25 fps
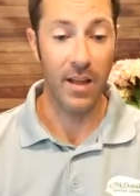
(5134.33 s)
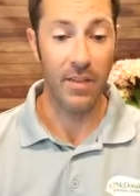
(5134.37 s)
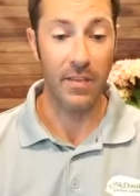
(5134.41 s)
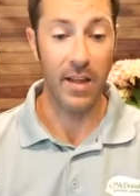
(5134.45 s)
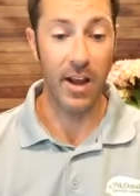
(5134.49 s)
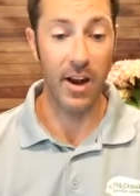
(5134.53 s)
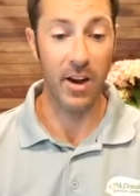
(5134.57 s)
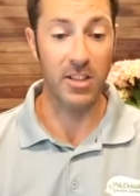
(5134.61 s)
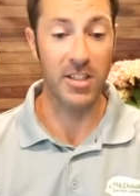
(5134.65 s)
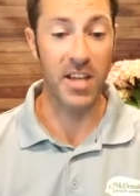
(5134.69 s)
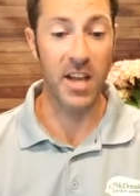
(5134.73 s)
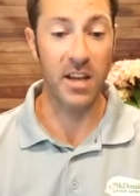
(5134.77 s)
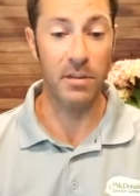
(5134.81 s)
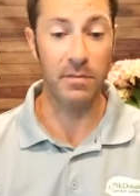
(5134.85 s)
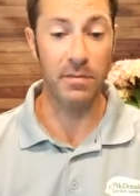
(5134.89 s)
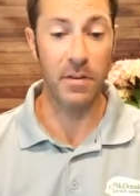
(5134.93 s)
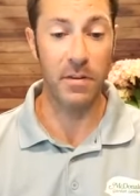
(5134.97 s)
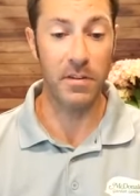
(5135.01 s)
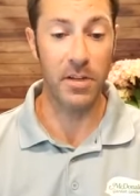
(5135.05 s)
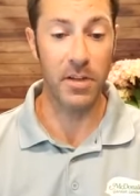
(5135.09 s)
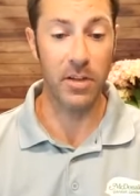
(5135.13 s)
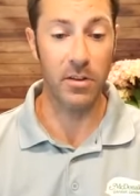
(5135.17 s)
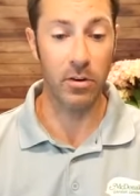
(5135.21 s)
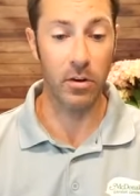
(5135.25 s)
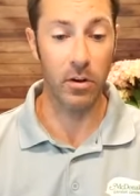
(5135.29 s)
They are 10 to
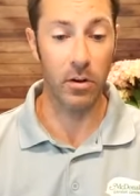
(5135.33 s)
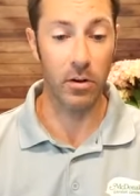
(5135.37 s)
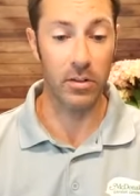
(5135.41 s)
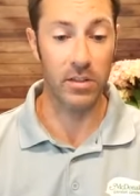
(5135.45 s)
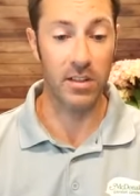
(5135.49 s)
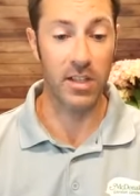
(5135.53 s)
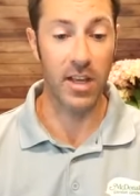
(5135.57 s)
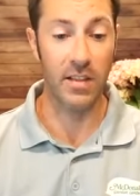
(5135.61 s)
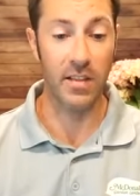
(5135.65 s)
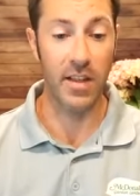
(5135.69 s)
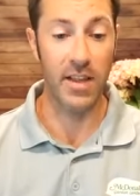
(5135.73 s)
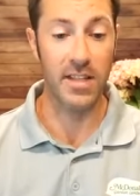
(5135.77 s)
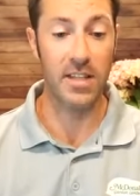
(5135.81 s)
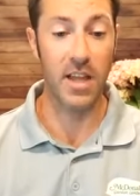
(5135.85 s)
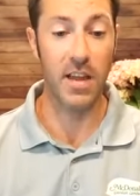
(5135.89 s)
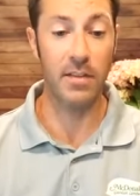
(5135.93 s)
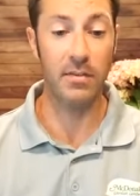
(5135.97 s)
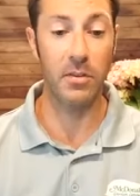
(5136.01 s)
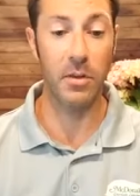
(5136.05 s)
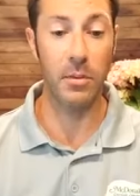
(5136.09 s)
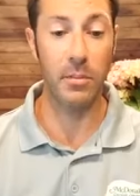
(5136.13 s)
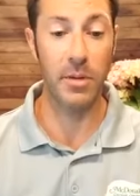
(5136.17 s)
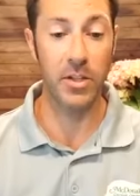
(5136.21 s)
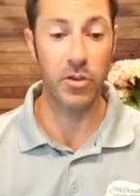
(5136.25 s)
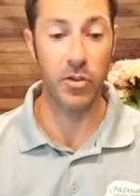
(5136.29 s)
15 year olds. Can they
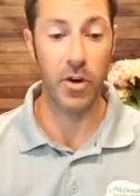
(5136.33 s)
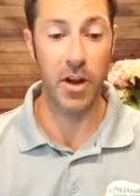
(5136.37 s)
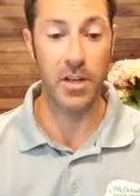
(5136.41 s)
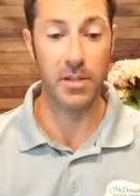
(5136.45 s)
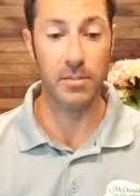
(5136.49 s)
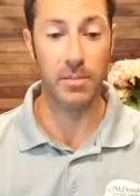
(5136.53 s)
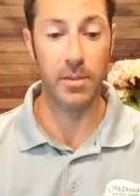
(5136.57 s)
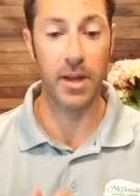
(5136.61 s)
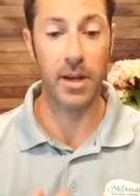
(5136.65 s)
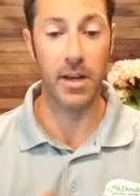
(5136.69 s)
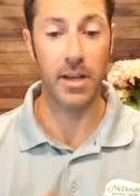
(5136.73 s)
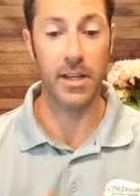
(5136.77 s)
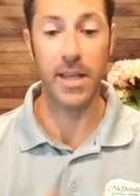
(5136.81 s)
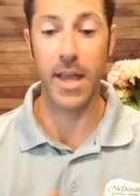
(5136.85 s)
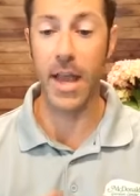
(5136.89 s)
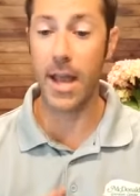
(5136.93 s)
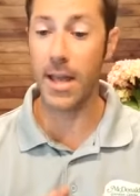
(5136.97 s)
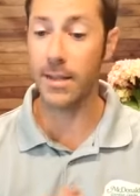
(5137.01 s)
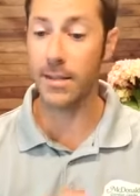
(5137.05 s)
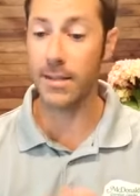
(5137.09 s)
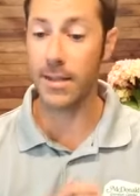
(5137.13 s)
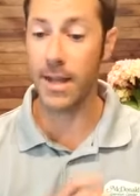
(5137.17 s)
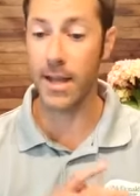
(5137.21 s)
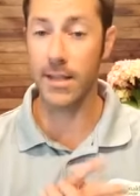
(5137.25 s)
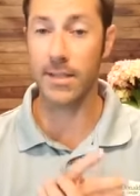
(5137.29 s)
safely be transplanted?
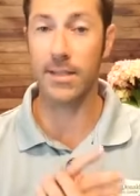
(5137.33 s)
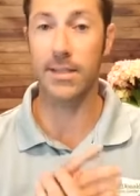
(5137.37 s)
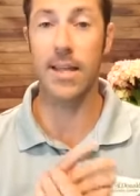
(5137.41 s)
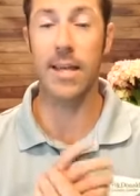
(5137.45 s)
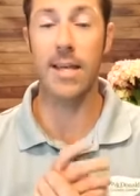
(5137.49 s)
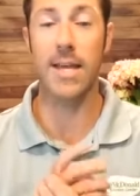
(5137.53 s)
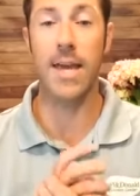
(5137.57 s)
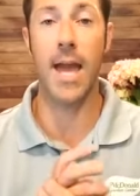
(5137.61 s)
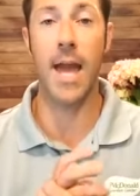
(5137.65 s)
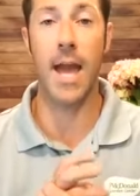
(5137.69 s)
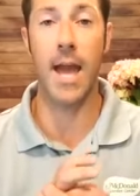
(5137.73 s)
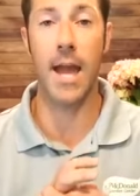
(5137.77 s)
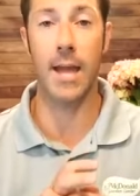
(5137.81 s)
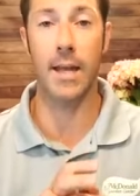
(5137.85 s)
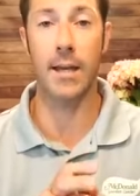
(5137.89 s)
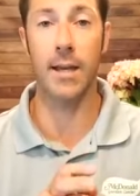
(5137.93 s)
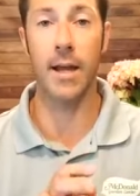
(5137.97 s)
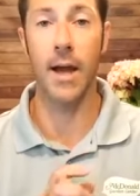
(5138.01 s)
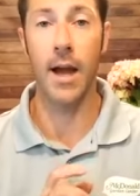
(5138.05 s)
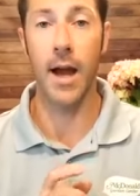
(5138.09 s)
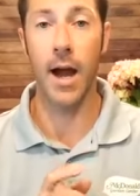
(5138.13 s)
Kate, yes, they can.